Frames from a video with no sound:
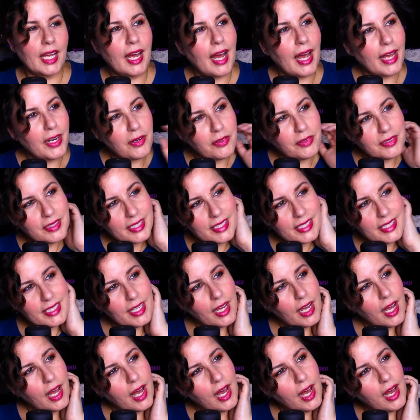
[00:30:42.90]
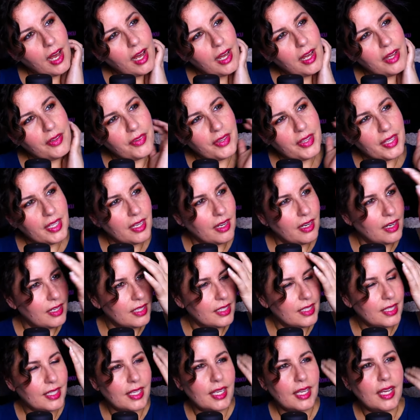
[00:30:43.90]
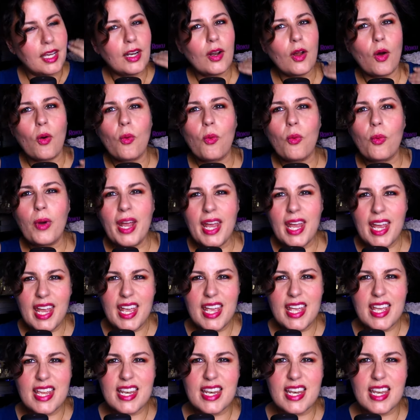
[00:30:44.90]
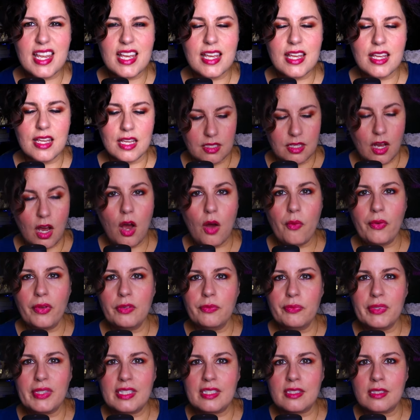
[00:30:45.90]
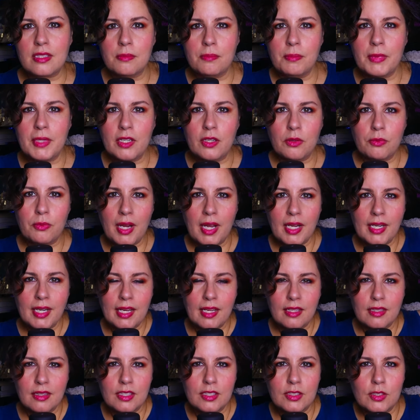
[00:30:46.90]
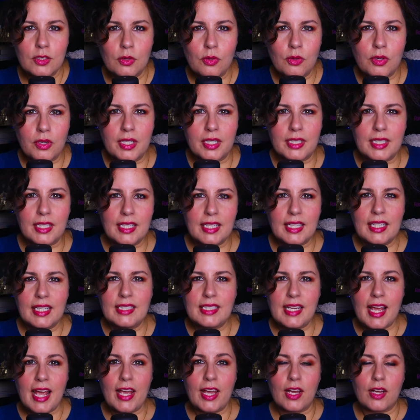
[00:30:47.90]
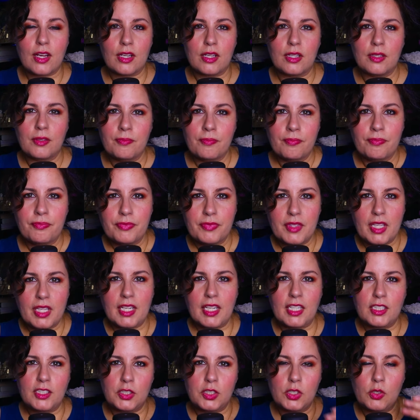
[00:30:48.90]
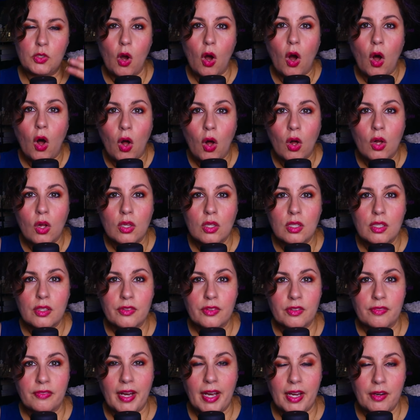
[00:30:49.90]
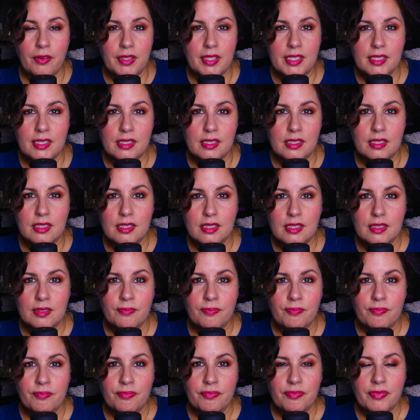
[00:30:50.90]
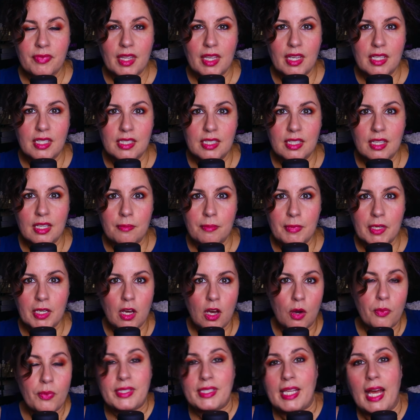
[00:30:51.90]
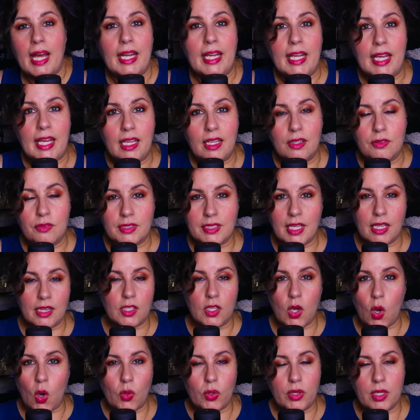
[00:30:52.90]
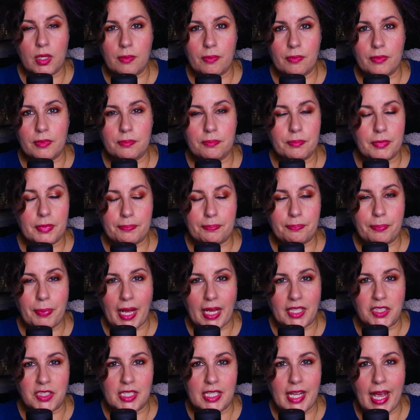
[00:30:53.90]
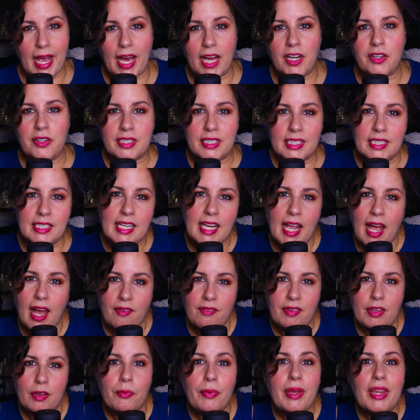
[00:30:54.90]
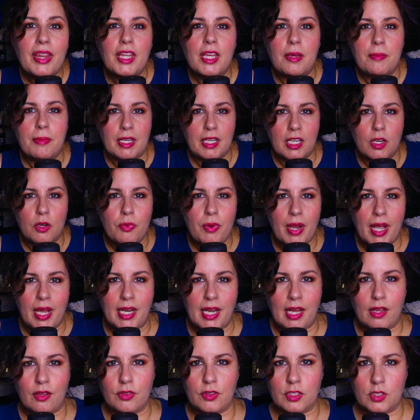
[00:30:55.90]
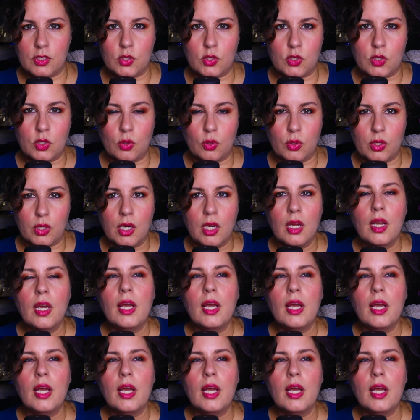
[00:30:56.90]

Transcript: I don't see how they're going to get a win. Oh, and when Samir ran out the door, did he shoot all of the virus into Kimiko? Was that it? Was that the only batch he had, or did he have it with him and he ran out the door?